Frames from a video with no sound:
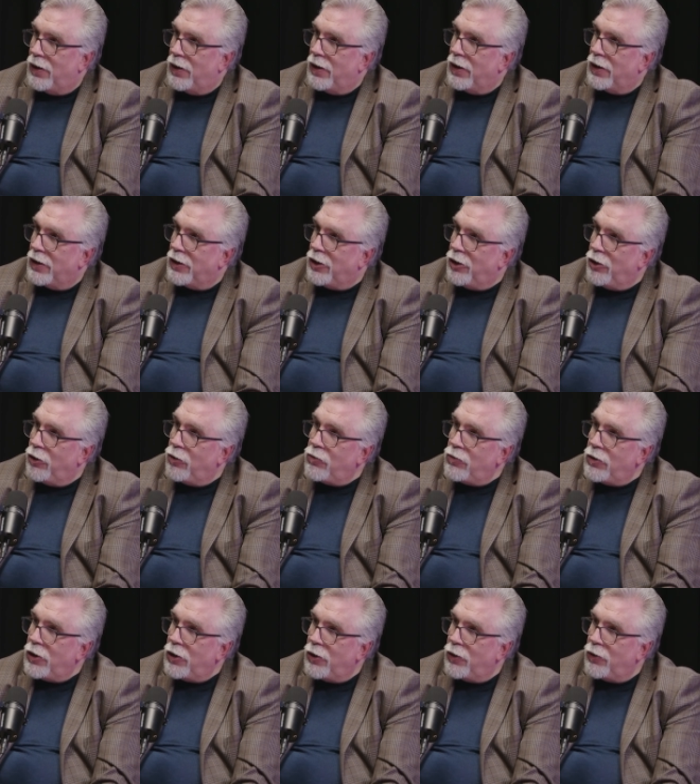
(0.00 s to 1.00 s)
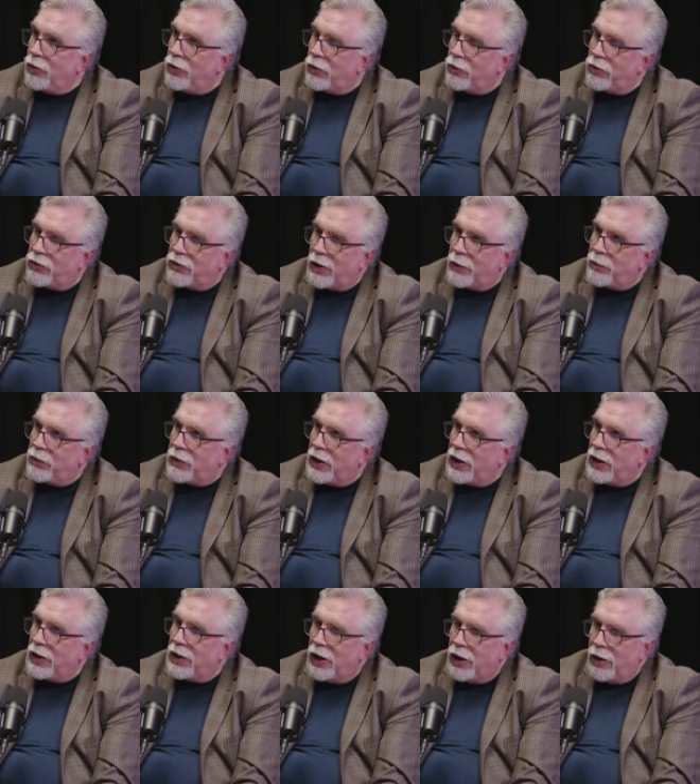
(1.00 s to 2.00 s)
You knew there was
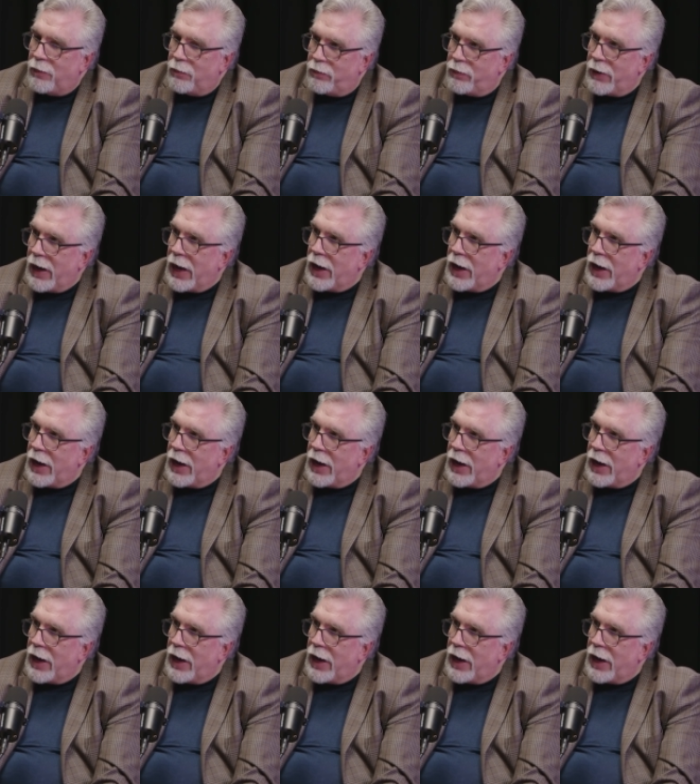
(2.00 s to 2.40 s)
something bad